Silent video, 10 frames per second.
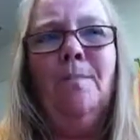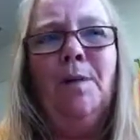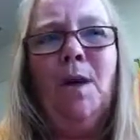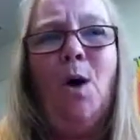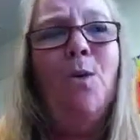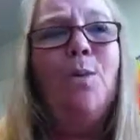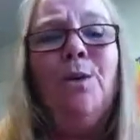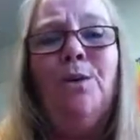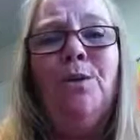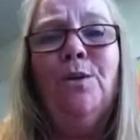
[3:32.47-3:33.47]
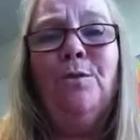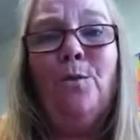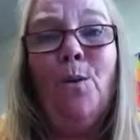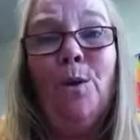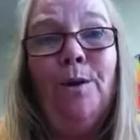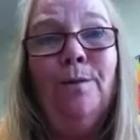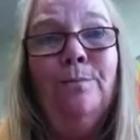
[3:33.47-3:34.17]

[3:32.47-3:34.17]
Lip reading: But go with what you can afford.